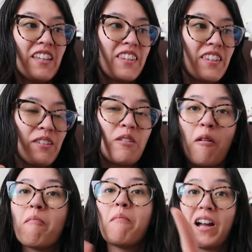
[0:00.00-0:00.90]
It's
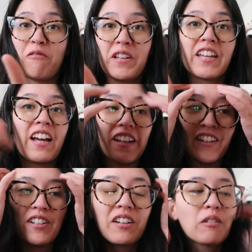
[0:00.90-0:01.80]
my
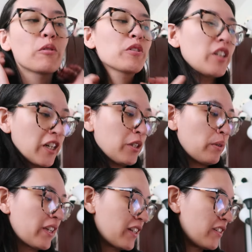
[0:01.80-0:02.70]
weekend. We're starting the
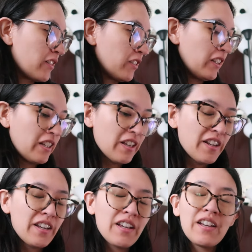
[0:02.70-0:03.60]
weekend early
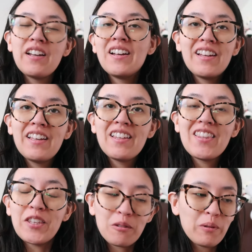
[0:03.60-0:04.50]

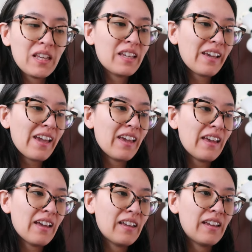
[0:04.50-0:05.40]
this week,
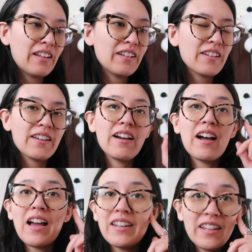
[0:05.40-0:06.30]
and
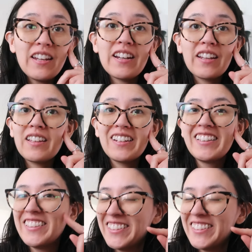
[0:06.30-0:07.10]
I needed it.